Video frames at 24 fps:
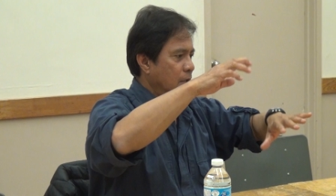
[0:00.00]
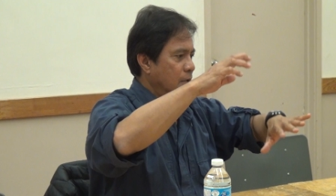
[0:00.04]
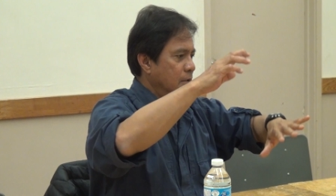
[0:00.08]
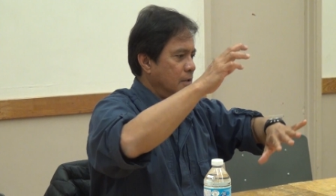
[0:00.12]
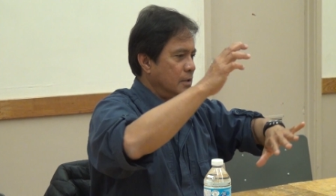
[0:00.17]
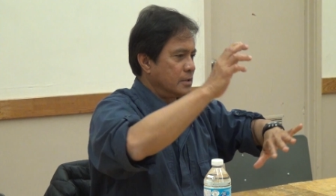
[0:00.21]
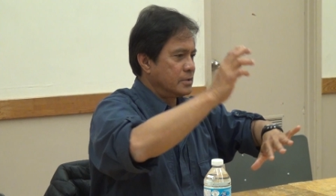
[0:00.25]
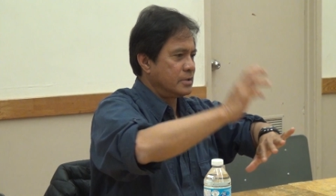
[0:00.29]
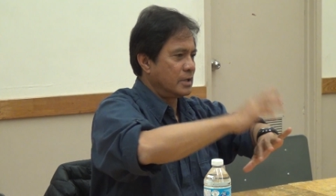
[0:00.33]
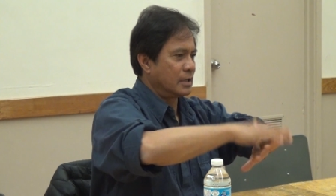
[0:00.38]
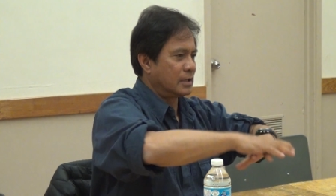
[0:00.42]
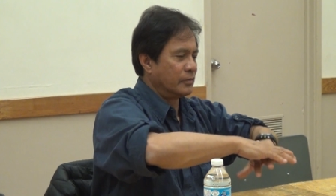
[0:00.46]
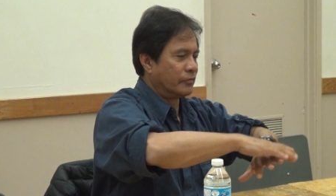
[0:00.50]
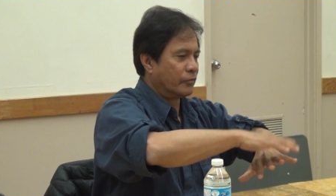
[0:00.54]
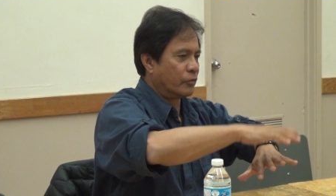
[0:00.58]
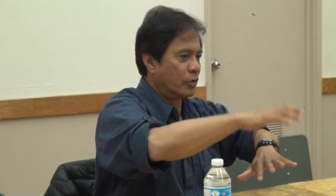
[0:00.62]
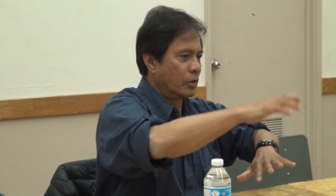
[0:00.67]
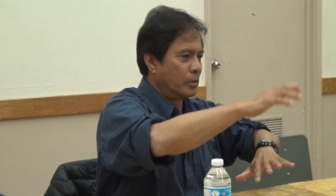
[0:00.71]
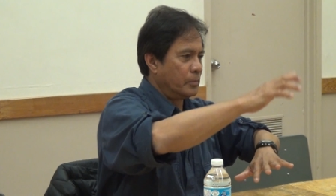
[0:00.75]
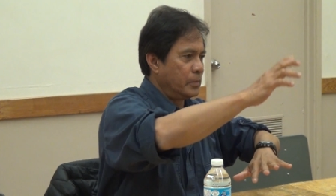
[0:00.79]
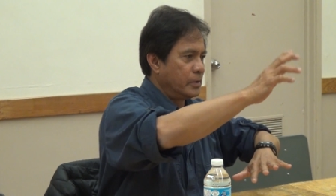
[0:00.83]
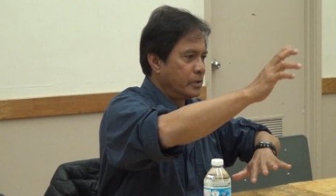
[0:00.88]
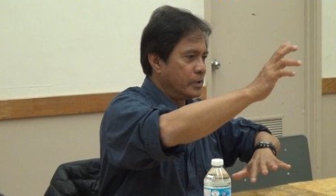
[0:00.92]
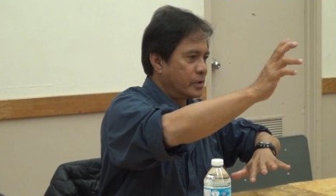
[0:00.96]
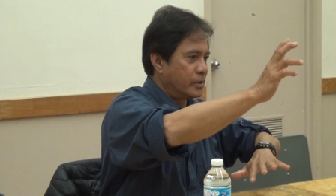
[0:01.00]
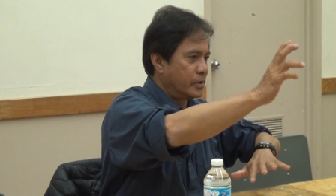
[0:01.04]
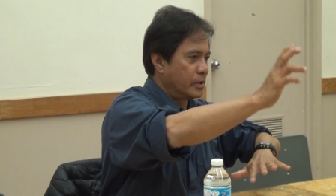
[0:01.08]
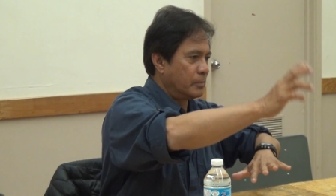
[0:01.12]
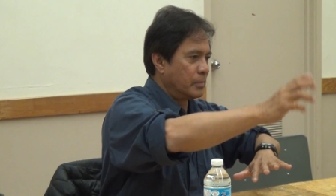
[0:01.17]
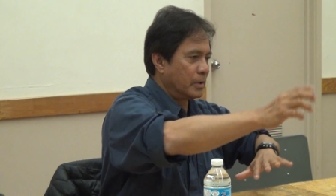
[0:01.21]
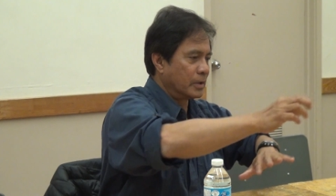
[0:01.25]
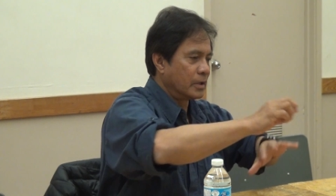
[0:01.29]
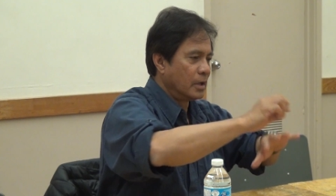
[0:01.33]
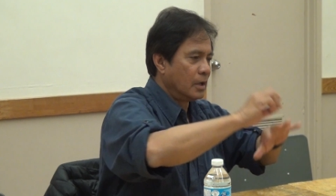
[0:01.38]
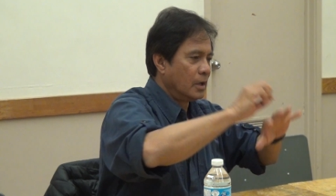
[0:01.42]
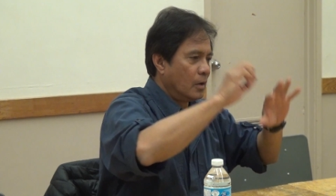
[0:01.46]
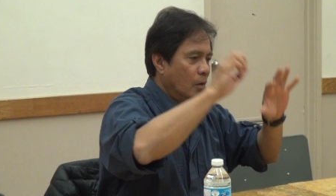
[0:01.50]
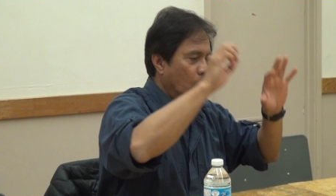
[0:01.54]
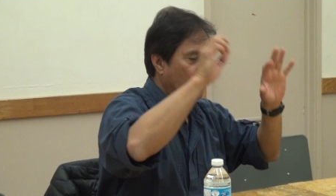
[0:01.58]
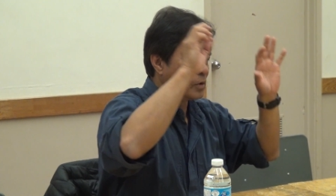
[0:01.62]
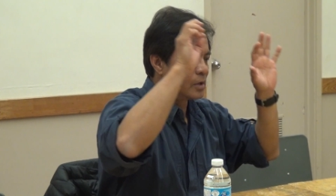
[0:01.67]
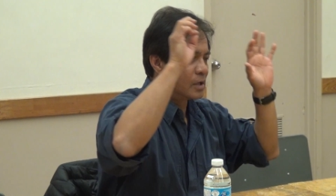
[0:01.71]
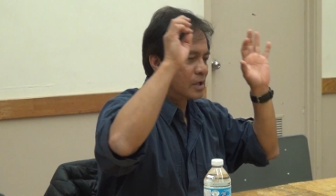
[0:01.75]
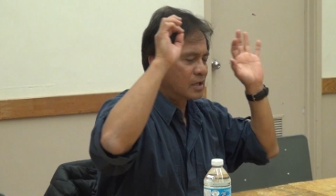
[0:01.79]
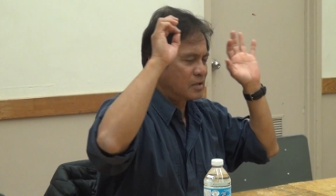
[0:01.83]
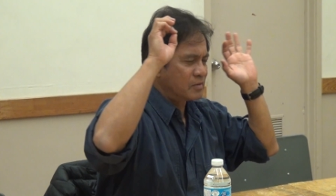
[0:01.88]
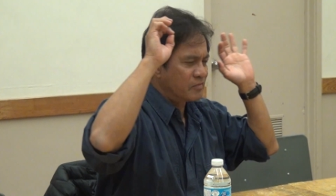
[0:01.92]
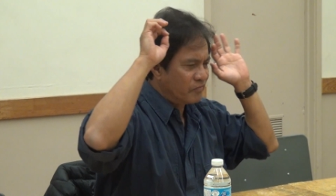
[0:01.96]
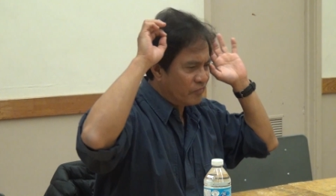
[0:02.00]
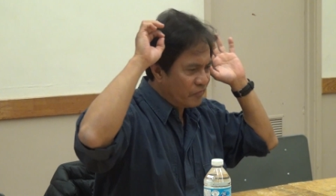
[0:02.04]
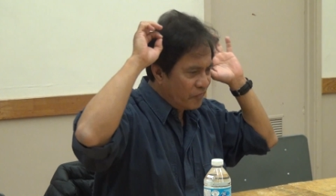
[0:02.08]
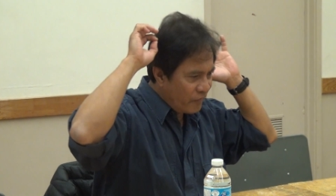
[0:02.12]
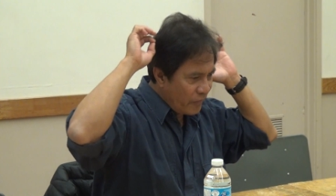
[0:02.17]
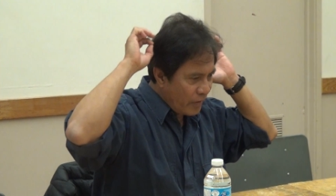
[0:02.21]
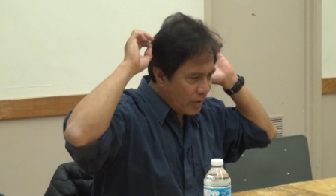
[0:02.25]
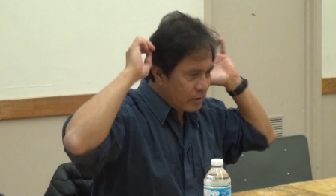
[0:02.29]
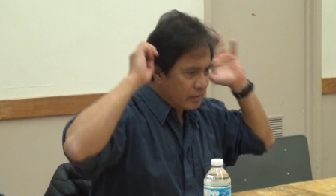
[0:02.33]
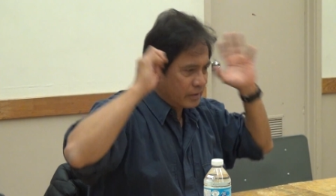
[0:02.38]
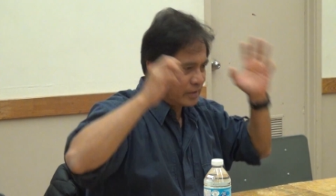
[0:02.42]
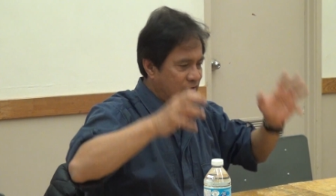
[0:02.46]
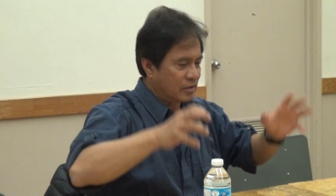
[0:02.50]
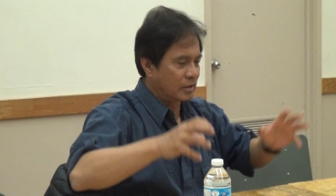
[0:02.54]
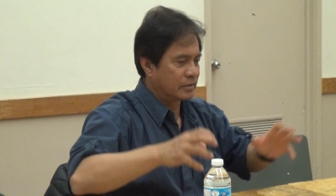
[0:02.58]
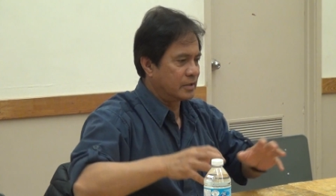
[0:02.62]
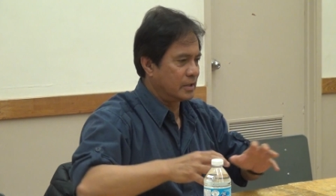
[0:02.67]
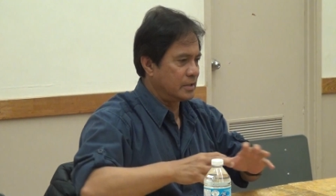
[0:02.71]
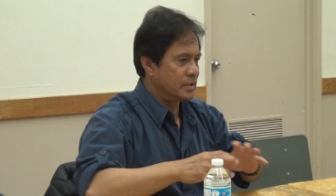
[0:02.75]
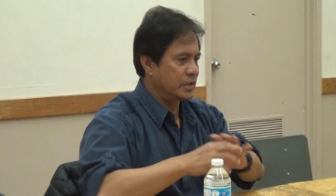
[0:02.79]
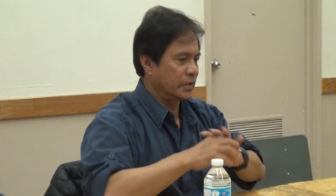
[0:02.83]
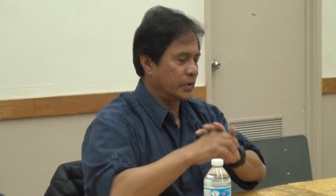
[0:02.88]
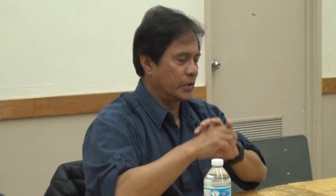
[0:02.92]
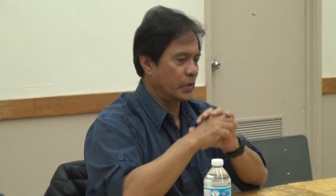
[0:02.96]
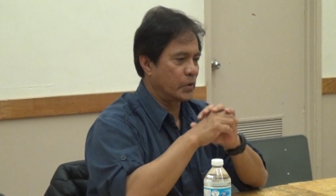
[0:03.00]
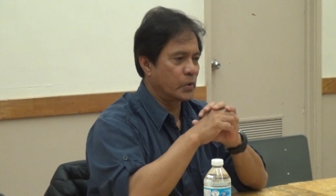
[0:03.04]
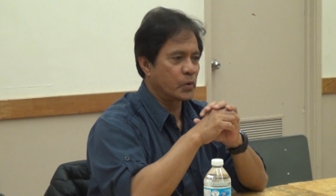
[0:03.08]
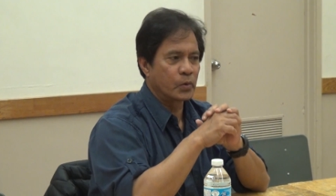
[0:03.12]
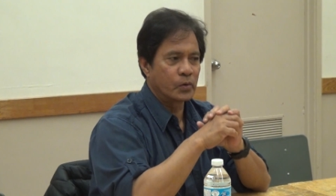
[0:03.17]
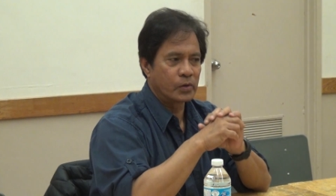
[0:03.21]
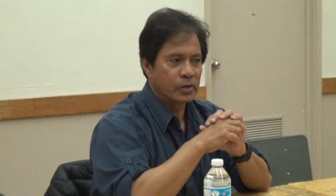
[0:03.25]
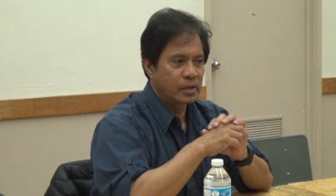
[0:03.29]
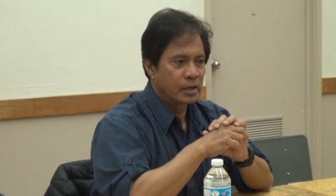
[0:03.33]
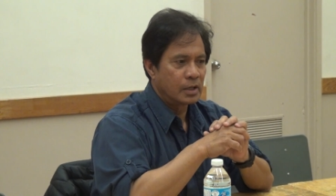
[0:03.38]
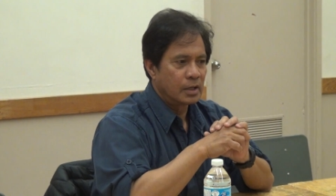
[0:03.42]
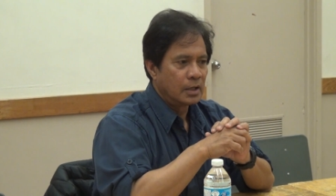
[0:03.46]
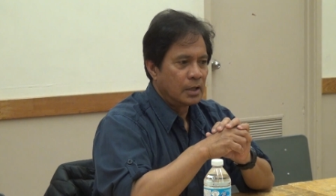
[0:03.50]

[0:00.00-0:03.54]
not just the foreign minister, but on very strategic issues.